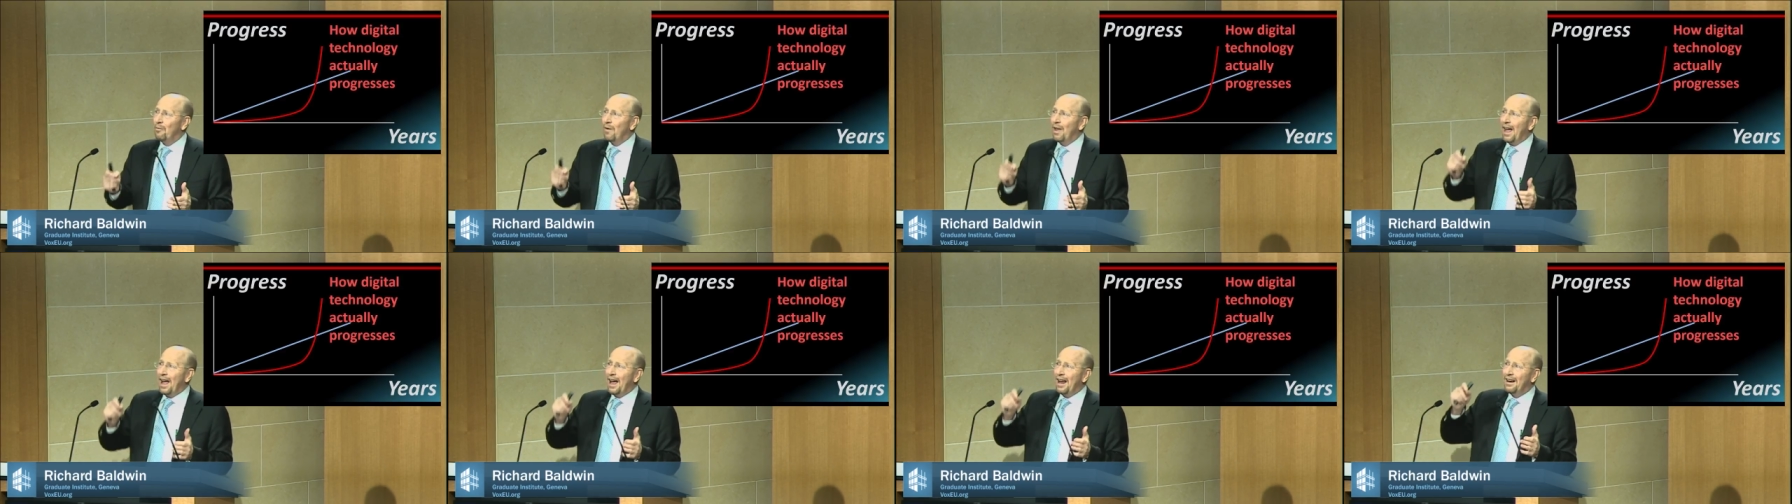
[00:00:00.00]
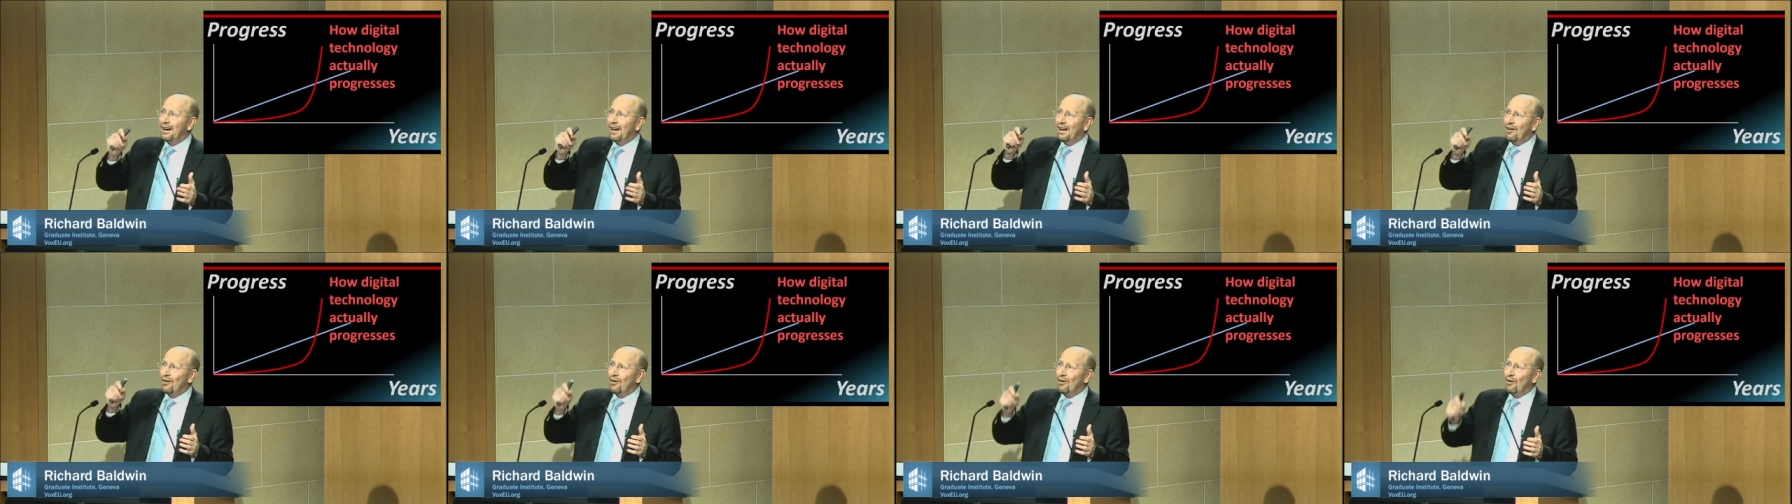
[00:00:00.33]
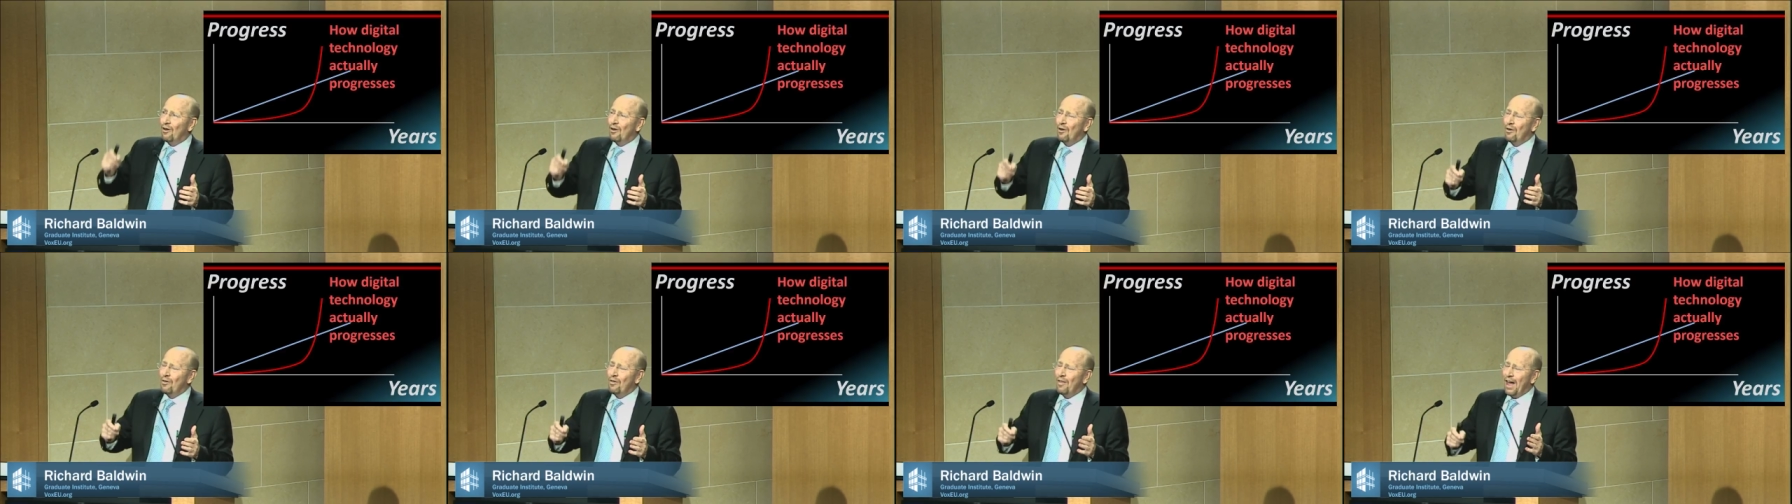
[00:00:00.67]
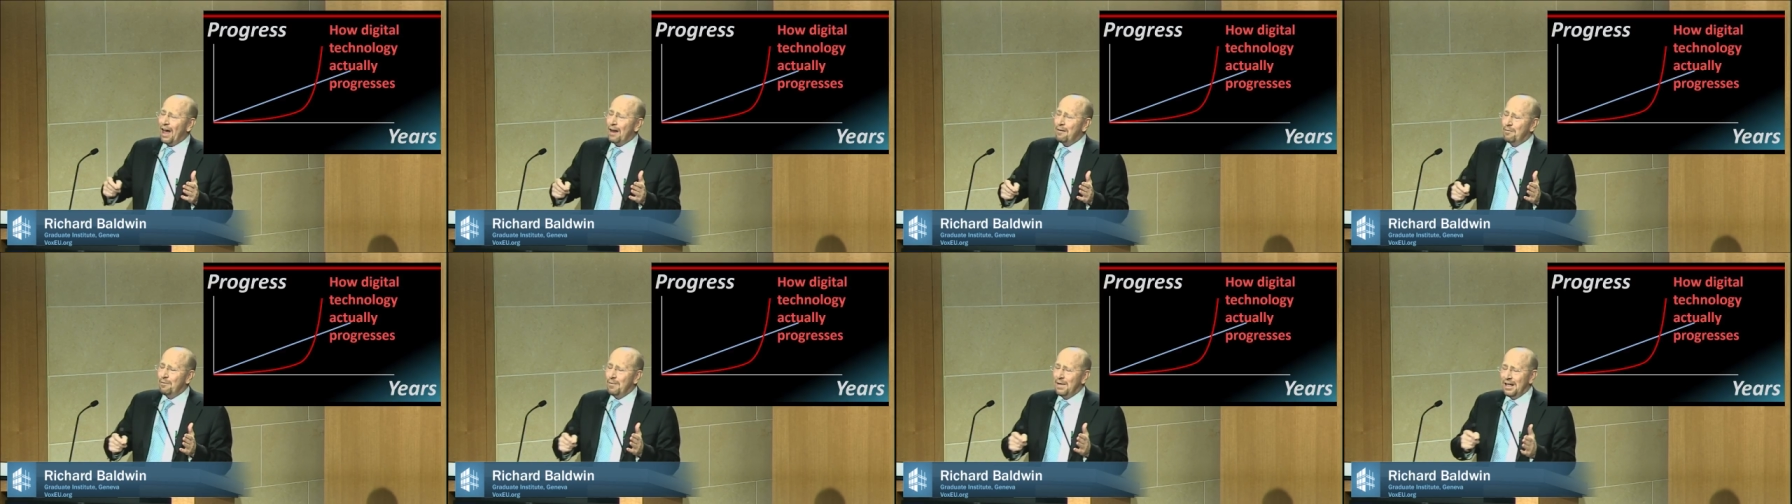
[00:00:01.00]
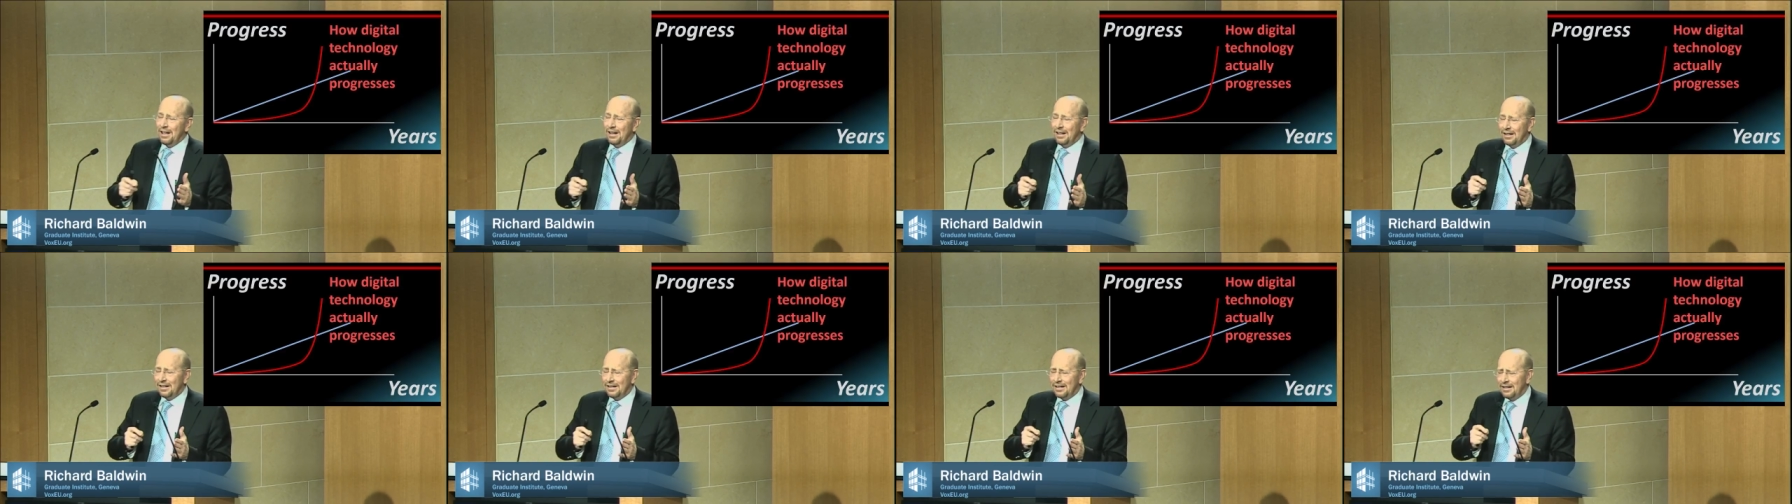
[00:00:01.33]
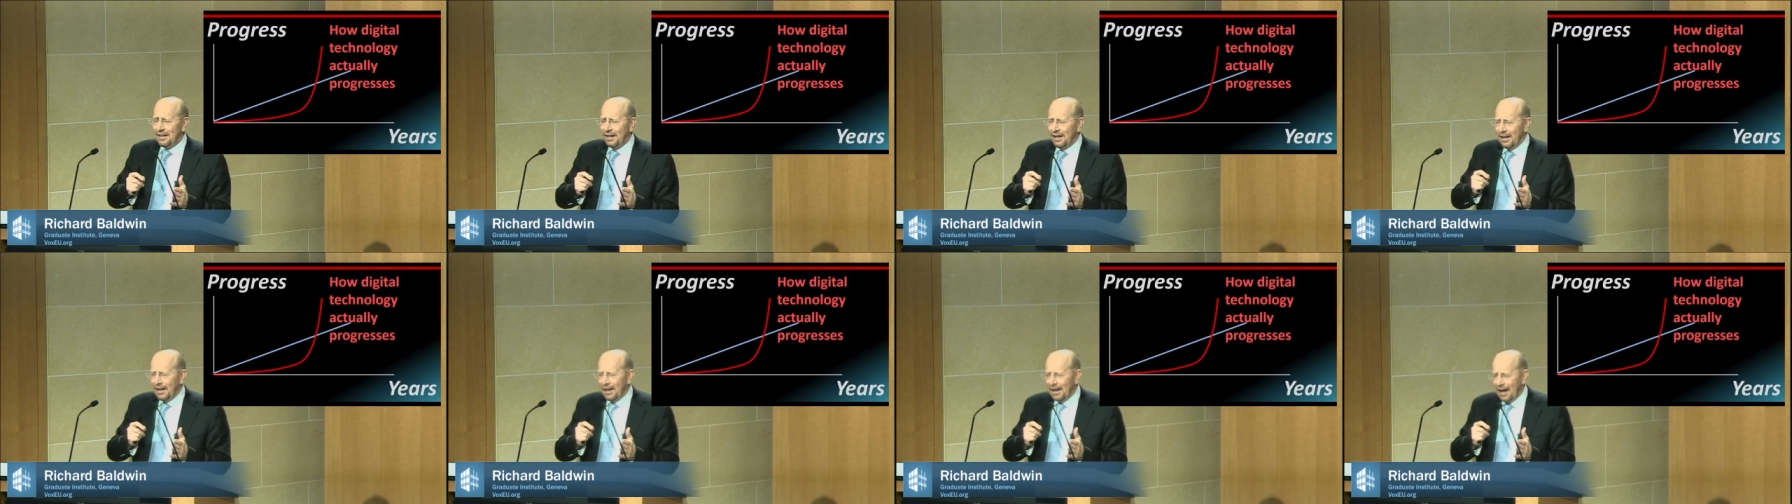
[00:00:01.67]
And that
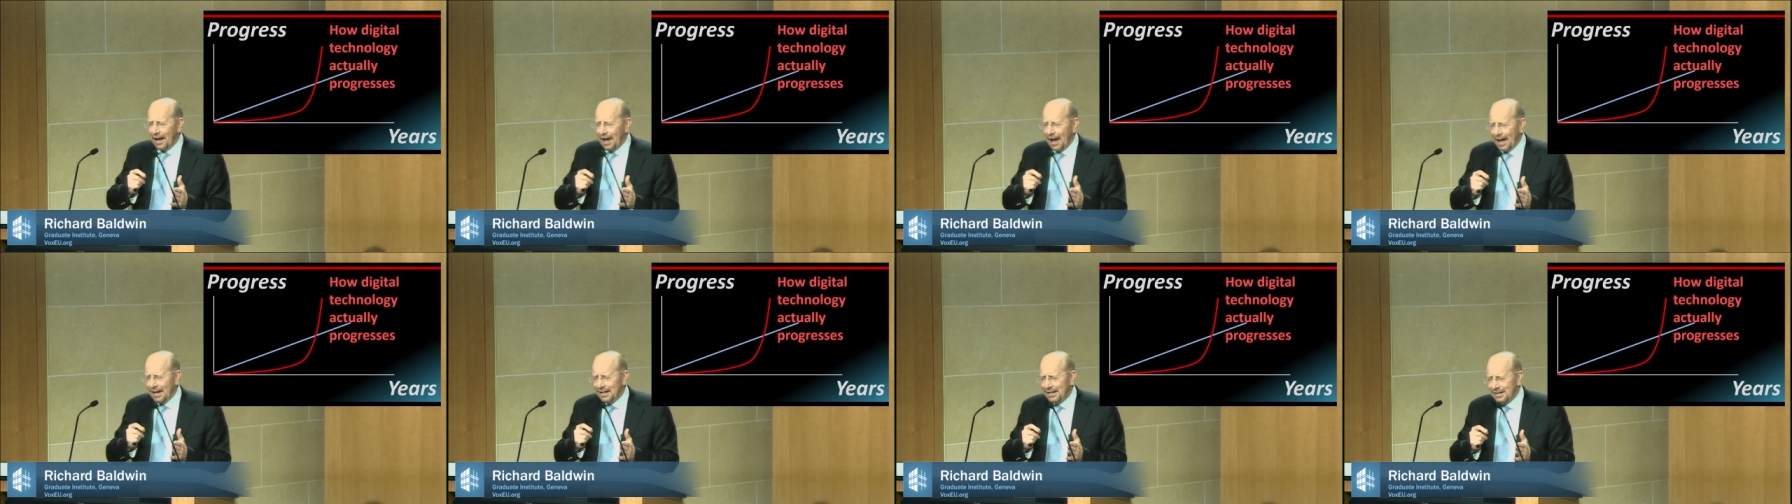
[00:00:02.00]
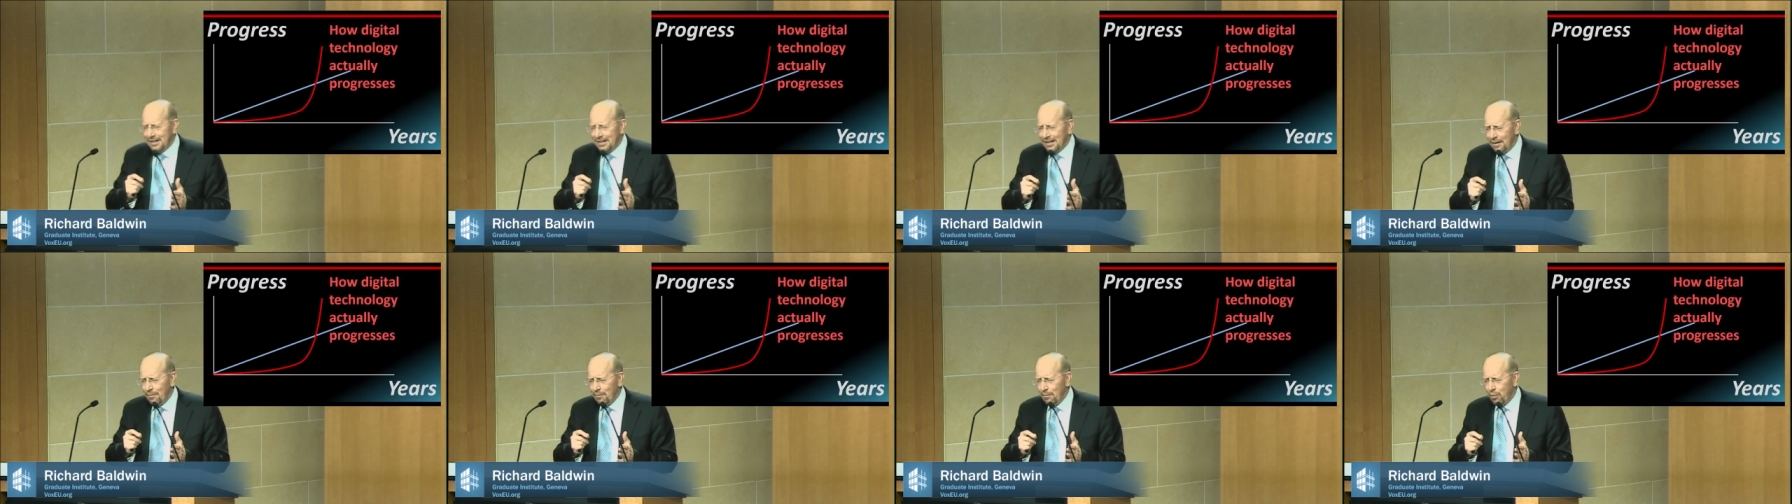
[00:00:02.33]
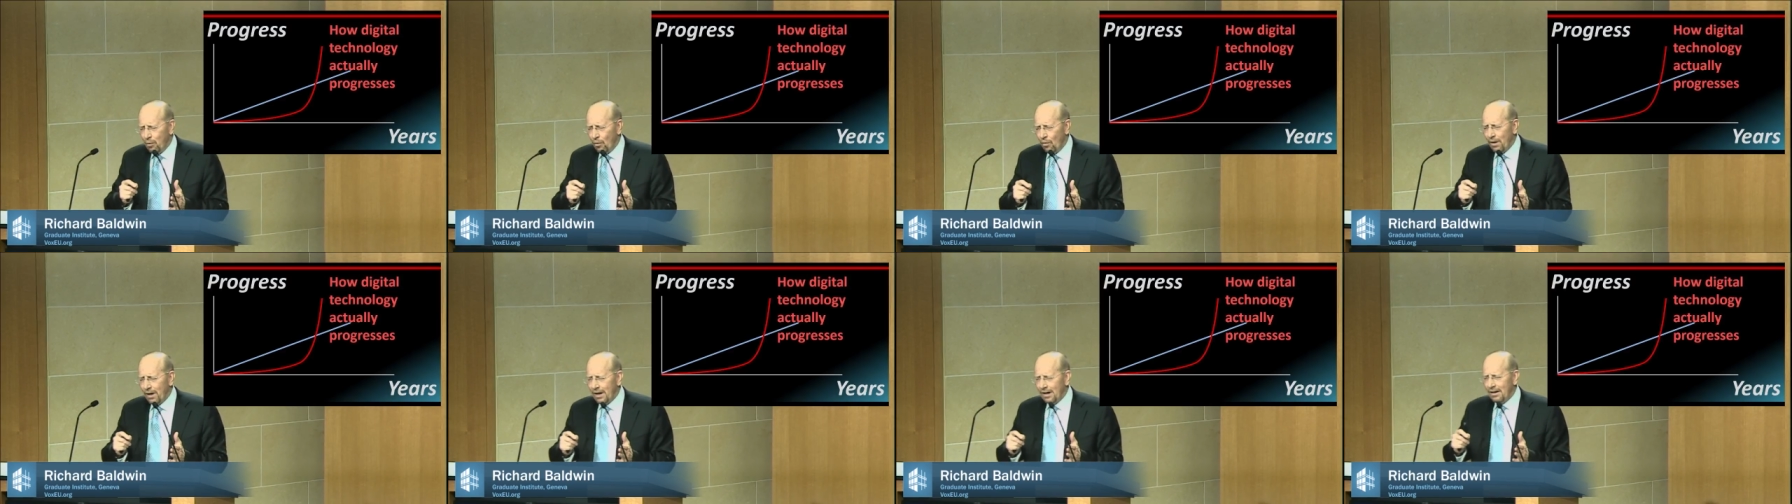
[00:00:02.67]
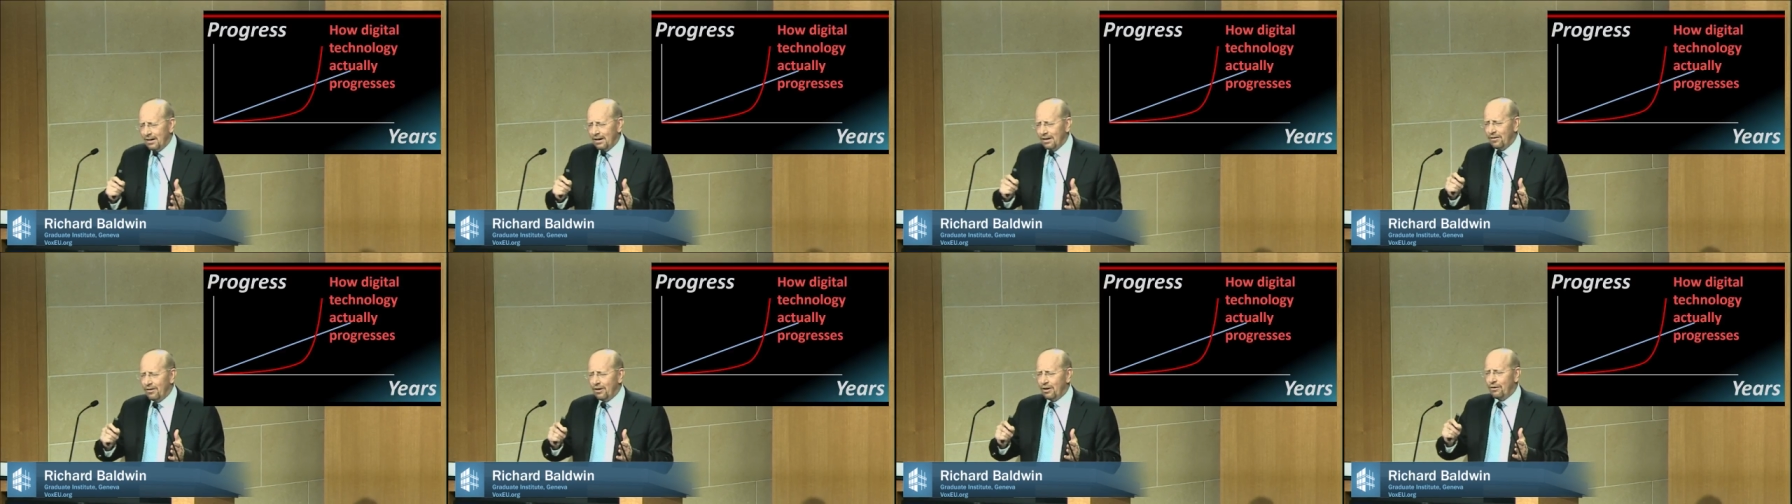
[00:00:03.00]
means at some point the